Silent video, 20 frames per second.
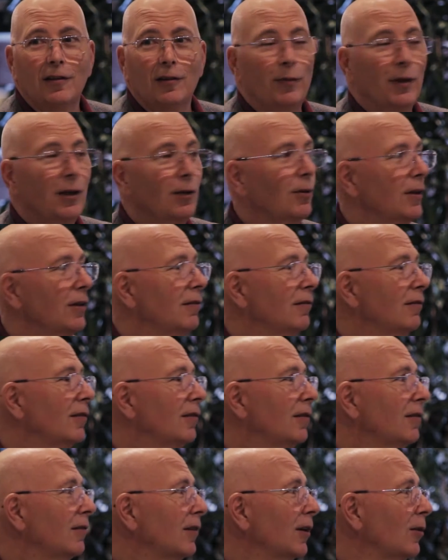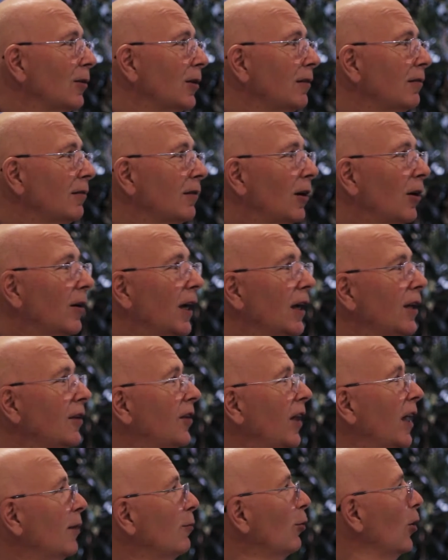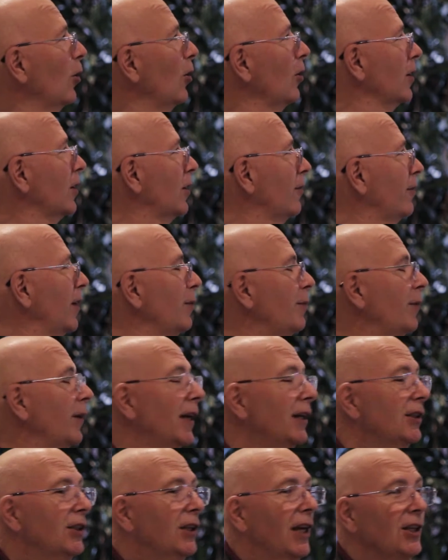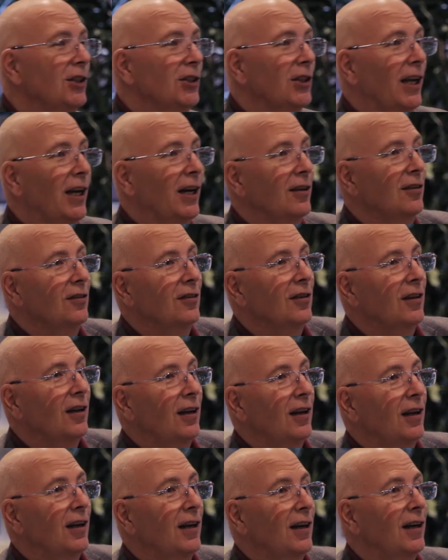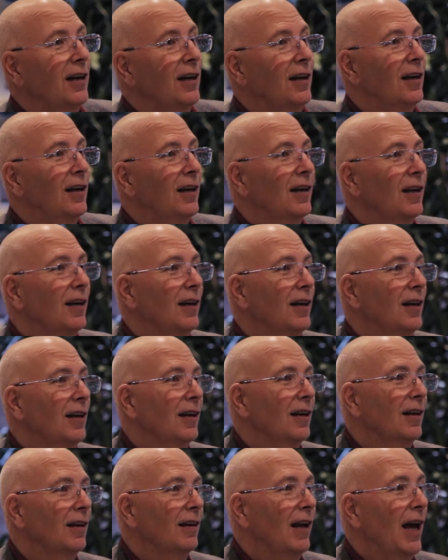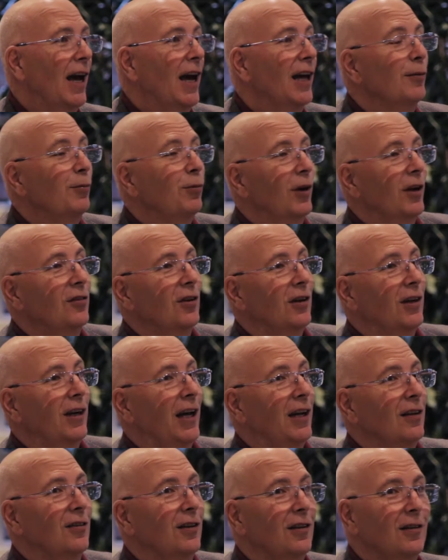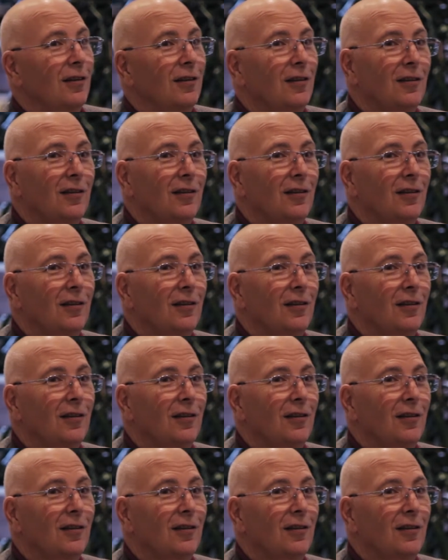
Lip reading: Big one? No one? Okay, same role that the VP Education has, and the President has it.